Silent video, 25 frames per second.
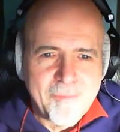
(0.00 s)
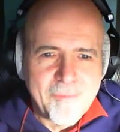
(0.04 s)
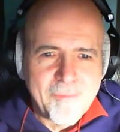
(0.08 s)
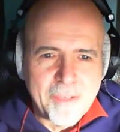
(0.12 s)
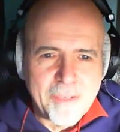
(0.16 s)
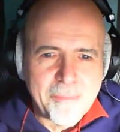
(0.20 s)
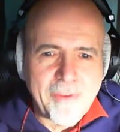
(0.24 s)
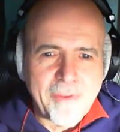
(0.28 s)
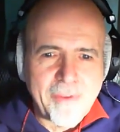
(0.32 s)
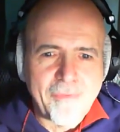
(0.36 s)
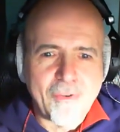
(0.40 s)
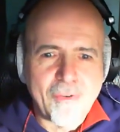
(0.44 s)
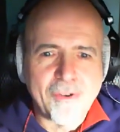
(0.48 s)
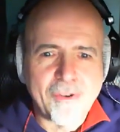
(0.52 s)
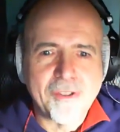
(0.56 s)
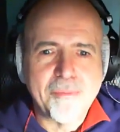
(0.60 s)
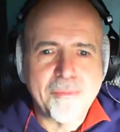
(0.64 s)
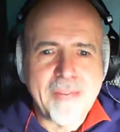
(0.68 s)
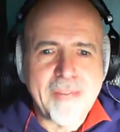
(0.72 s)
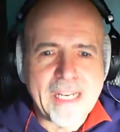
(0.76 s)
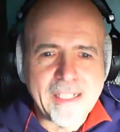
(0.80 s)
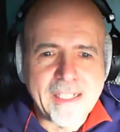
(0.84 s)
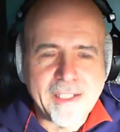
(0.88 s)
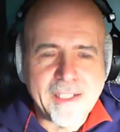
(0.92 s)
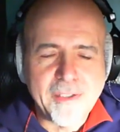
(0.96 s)
before you
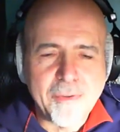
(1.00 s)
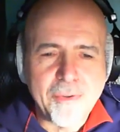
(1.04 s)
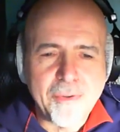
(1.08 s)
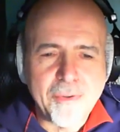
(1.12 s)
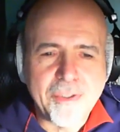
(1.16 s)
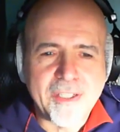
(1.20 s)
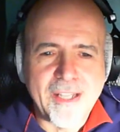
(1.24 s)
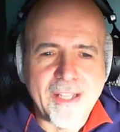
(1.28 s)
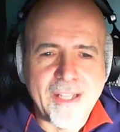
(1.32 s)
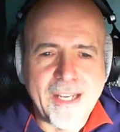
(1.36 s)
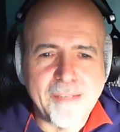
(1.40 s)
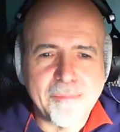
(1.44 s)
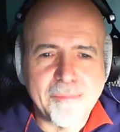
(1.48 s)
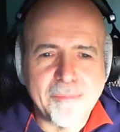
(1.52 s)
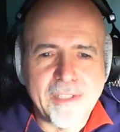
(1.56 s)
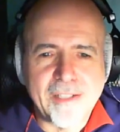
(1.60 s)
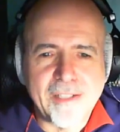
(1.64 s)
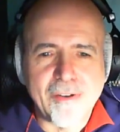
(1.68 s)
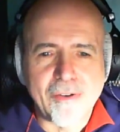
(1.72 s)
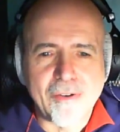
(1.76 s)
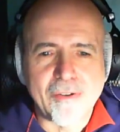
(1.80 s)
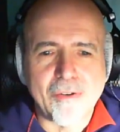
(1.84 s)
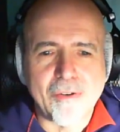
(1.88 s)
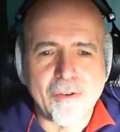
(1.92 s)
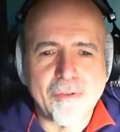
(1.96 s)
make a you statement or
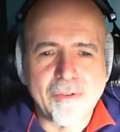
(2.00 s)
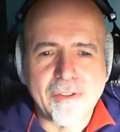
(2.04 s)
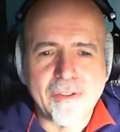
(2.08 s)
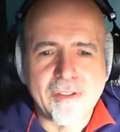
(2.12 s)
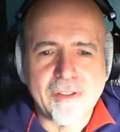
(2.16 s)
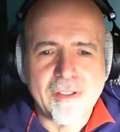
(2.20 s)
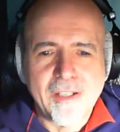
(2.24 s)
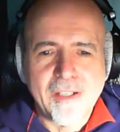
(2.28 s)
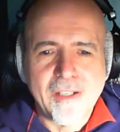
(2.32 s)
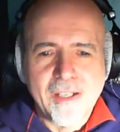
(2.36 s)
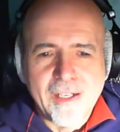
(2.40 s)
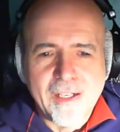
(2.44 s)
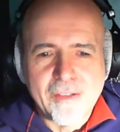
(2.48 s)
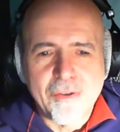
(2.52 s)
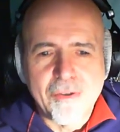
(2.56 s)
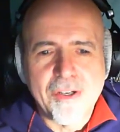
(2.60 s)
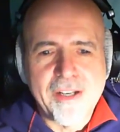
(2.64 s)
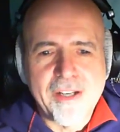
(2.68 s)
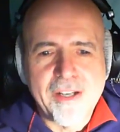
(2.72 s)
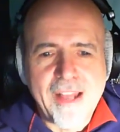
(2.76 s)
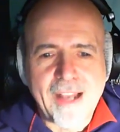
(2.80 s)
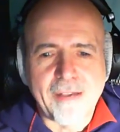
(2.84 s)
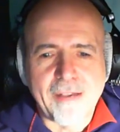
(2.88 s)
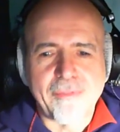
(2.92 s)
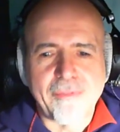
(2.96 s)
don't
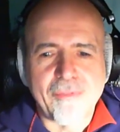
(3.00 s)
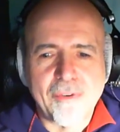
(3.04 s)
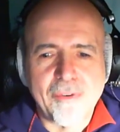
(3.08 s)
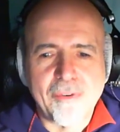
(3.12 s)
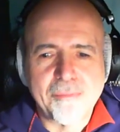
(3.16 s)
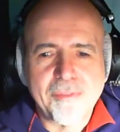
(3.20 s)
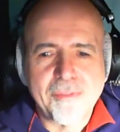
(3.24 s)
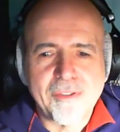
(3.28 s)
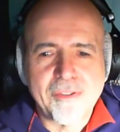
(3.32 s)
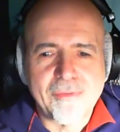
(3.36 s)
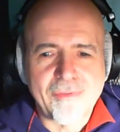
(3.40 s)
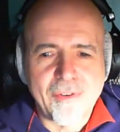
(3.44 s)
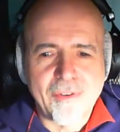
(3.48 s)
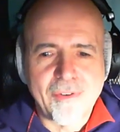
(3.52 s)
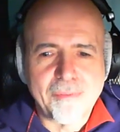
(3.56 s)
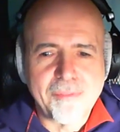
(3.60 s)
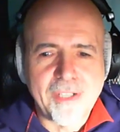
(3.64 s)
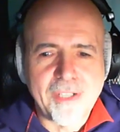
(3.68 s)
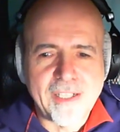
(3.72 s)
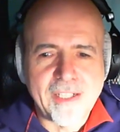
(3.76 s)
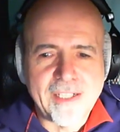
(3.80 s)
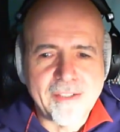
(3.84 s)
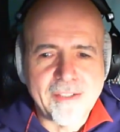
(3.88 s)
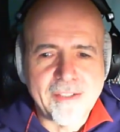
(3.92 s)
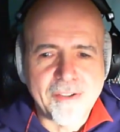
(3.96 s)
connect from your
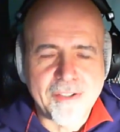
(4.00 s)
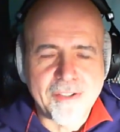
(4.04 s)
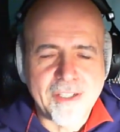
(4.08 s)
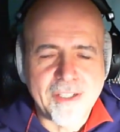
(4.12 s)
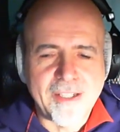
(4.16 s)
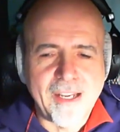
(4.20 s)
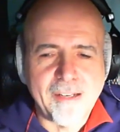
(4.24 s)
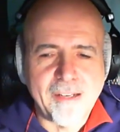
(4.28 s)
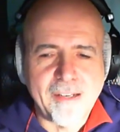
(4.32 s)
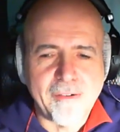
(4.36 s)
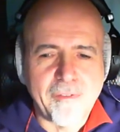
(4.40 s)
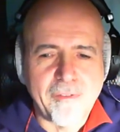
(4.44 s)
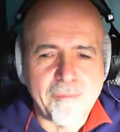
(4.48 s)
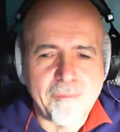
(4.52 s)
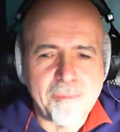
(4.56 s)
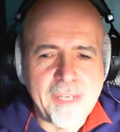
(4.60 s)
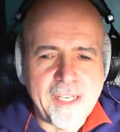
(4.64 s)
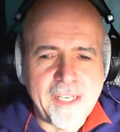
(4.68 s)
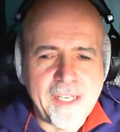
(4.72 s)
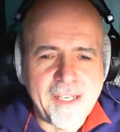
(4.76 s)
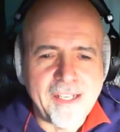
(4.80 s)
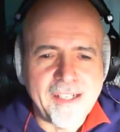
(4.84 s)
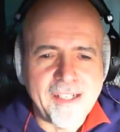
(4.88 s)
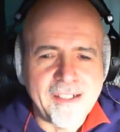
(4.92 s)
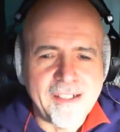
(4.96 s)
inner state of
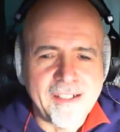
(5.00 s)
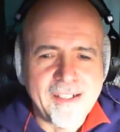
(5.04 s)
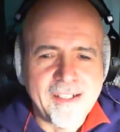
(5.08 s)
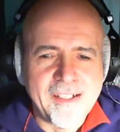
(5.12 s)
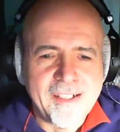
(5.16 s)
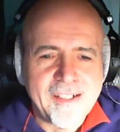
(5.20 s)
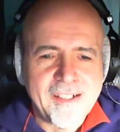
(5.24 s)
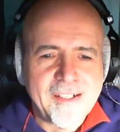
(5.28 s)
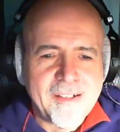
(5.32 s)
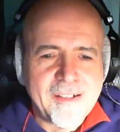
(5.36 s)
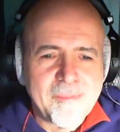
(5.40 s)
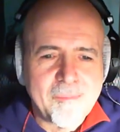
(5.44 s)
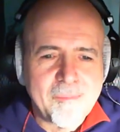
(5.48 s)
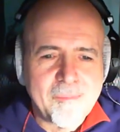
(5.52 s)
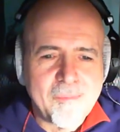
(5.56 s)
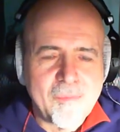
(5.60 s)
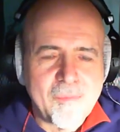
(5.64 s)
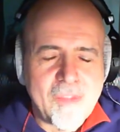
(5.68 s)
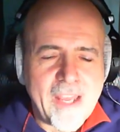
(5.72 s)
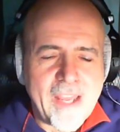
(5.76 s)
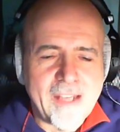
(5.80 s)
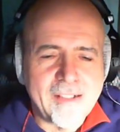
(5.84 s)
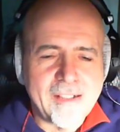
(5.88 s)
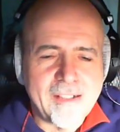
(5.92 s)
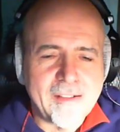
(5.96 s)
being,
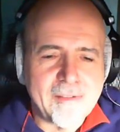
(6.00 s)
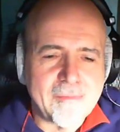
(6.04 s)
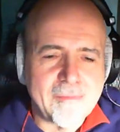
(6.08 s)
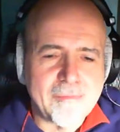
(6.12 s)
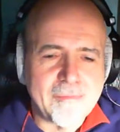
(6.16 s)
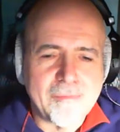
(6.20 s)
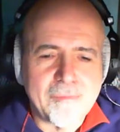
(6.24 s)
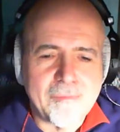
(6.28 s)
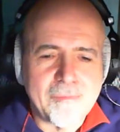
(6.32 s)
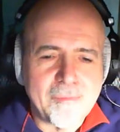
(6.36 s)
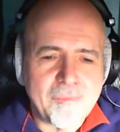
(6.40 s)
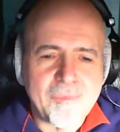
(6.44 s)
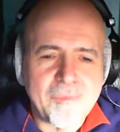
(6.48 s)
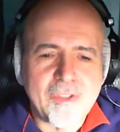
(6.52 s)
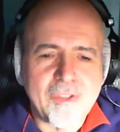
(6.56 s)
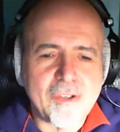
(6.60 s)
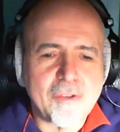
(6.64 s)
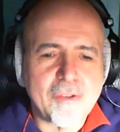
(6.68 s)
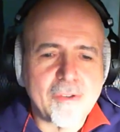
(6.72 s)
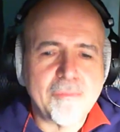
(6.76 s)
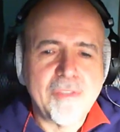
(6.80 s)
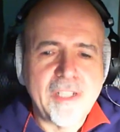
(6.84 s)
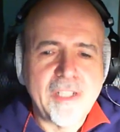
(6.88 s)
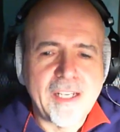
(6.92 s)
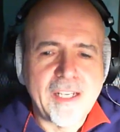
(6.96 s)
then the
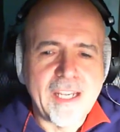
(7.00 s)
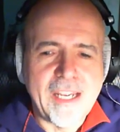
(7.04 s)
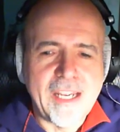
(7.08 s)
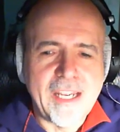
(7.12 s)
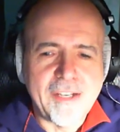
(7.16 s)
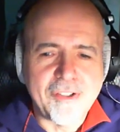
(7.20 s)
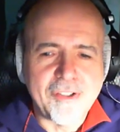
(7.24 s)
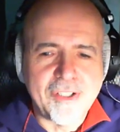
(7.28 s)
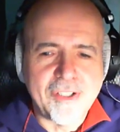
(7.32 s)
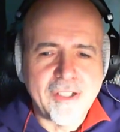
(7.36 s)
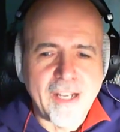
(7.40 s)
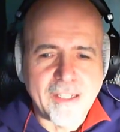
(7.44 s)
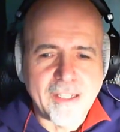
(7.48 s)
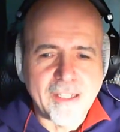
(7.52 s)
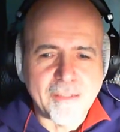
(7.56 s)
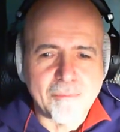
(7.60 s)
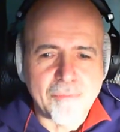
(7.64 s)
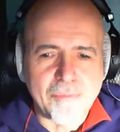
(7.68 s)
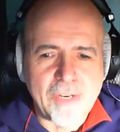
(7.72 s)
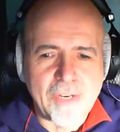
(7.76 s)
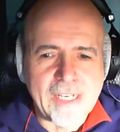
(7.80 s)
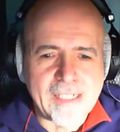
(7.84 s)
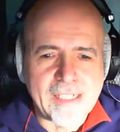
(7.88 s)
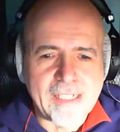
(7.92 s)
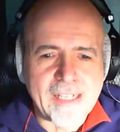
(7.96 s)
communication doesn't
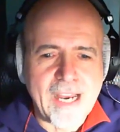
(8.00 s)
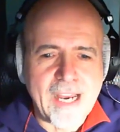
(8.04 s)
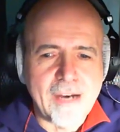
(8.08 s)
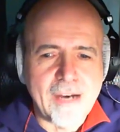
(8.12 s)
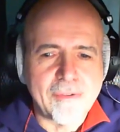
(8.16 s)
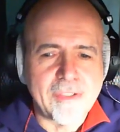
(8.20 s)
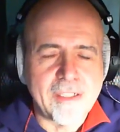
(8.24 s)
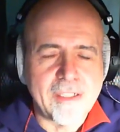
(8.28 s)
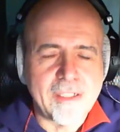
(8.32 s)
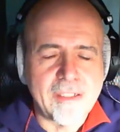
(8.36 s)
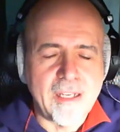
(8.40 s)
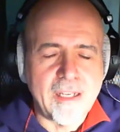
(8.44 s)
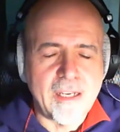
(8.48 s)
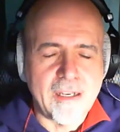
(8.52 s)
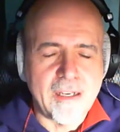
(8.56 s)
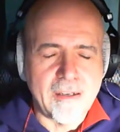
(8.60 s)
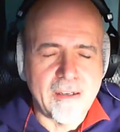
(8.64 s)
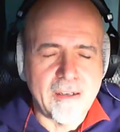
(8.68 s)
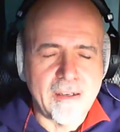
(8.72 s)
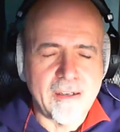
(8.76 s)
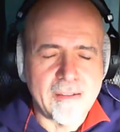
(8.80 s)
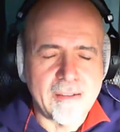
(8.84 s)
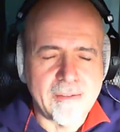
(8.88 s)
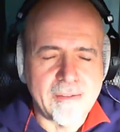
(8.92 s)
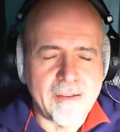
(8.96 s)
break down and
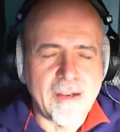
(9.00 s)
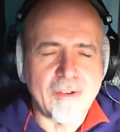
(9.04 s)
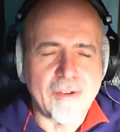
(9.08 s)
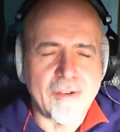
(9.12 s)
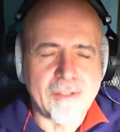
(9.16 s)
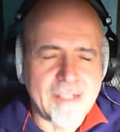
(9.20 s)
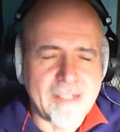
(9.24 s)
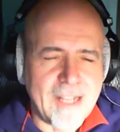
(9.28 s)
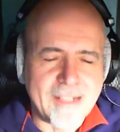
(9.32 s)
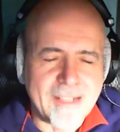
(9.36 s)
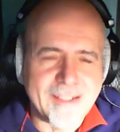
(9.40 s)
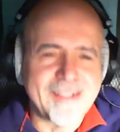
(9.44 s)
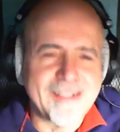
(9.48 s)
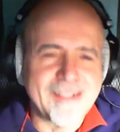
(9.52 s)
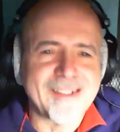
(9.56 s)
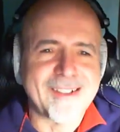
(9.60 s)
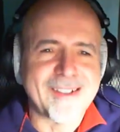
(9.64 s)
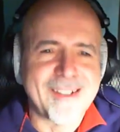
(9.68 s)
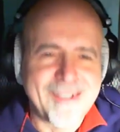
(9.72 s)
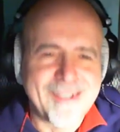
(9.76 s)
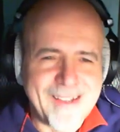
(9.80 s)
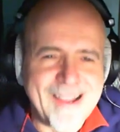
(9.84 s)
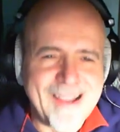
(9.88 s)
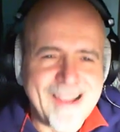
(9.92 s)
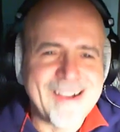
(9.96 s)
or doesn't
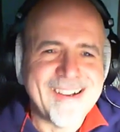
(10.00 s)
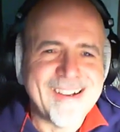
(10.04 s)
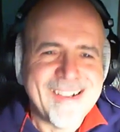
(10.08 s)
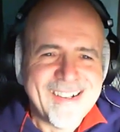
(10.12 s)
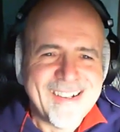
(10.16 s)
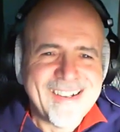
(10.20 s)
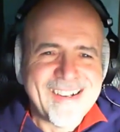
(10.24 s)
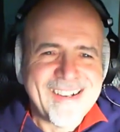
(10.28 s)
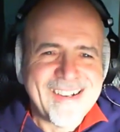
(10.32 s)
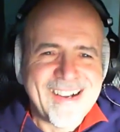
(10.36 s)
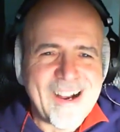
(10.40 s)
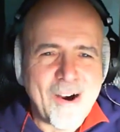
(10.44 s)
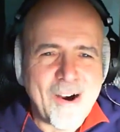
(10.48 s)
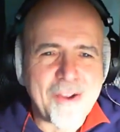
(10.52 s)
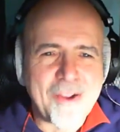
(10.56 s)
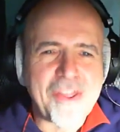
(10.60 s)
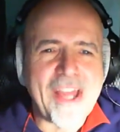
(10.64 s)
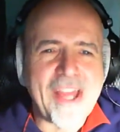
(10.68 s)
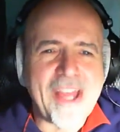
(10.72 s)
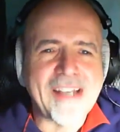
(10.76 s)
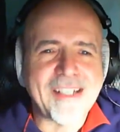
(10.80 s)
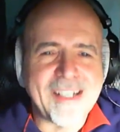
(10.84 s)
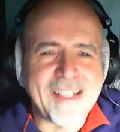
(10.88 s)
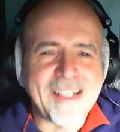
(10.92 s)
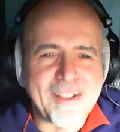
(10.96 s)

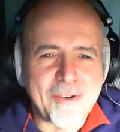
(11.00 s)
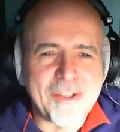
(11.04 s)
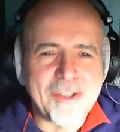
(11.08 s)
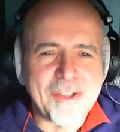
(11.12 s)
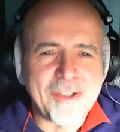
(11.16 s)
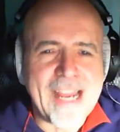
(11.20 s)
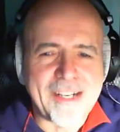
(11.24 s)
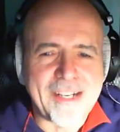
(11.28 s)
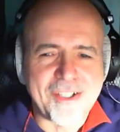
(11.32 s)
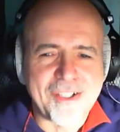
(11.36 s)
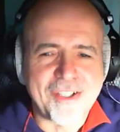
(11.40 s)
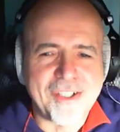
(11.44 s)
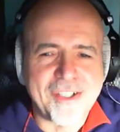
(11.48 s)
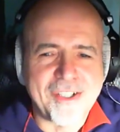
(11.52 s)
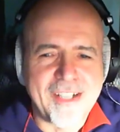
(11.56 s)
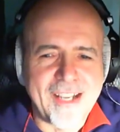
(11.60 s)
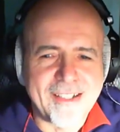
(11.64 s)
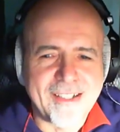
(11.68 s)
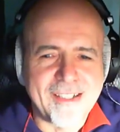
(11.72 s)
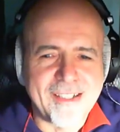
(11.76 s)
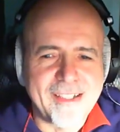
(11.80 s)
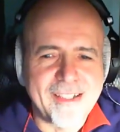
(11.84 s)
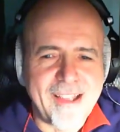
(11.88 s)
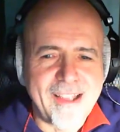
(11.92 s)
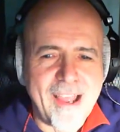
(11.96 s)
authentic connection
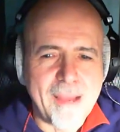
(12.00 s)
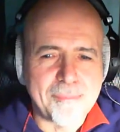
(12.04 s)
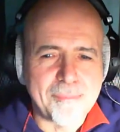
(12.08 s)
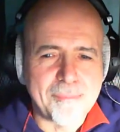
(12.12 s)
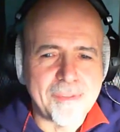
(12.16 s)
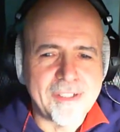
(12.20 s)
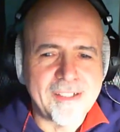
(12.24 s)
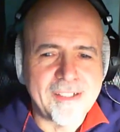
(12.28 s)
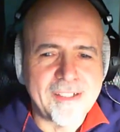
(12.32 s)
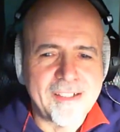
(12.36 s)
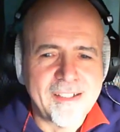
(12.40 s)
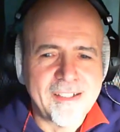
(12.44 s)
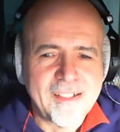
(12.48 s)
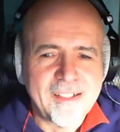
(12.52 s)
doesn't happen.